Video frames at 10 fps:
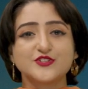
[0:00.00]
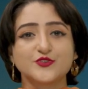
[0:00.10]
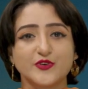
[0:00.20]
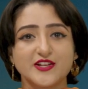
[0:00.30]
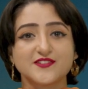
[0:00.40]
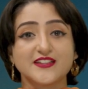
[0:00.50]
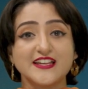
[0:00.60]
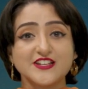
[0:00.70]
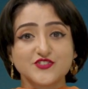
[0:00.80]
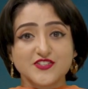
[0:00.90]
to raise
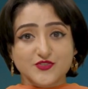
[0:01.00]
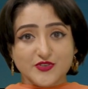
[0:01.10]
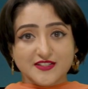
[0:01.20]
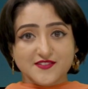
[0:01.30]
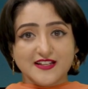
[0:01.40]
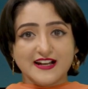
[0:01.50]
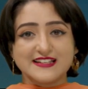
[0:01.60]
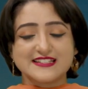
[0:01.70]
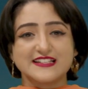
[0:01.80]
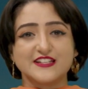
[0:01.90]
interest rates
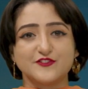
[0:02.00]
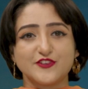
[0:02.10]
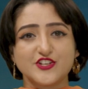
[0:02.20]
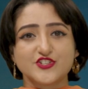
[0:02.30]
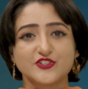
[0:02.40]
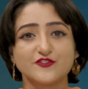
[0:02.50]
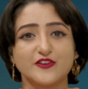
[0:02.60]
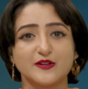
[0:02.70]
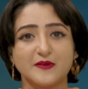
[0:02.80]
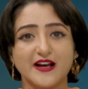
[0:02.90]
until inflation
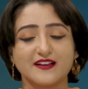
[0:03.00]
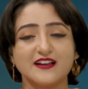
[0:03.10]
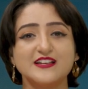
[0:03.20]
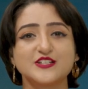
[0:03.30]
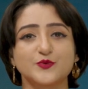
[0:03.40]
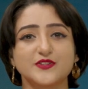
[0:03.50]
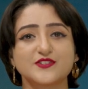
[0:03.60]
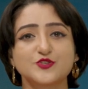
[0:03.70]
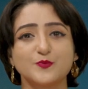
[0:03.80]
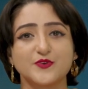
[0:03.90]
fell back to
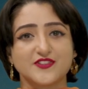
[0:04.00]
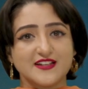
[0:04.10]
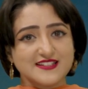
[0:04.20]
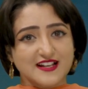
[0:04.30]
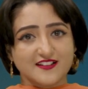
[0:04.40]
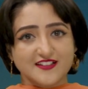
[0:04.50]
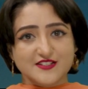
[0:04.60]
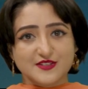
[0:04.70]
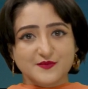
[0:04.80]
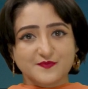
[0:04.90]
its 2% target.